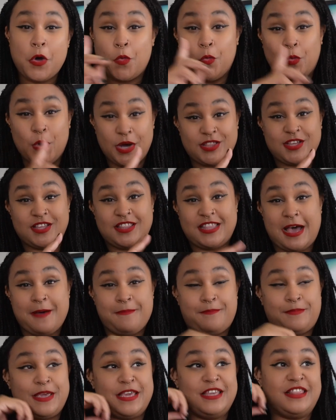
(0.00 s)
Whether
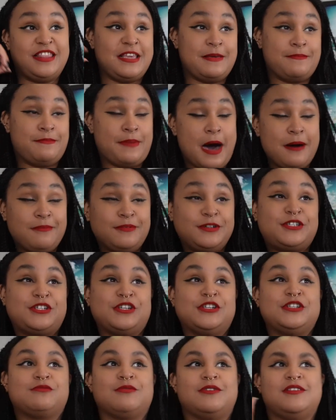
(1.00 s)
that be the publishers,